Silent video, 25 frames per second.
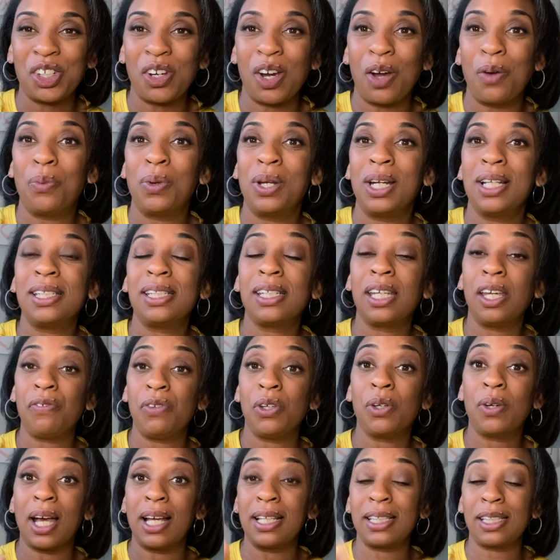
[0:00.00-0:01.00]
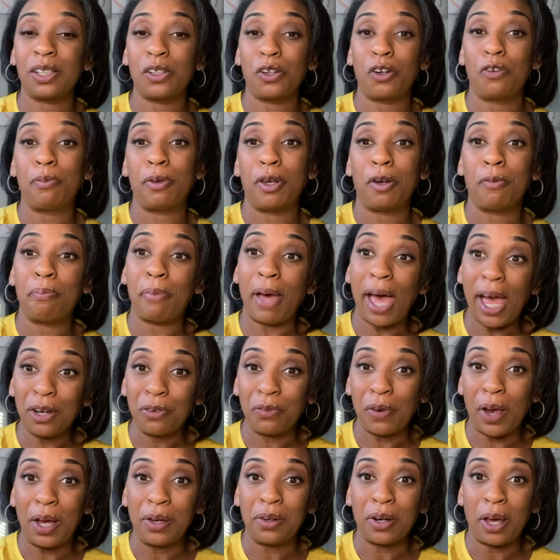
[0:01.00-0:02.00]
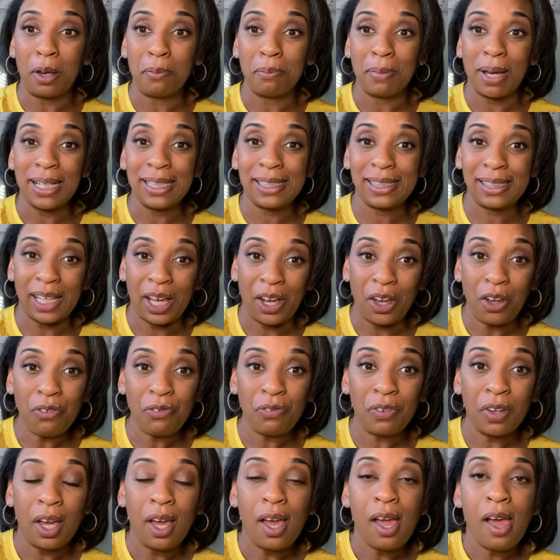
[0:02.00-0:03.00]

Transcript: I wanted to give you guys a little bit of background on myself.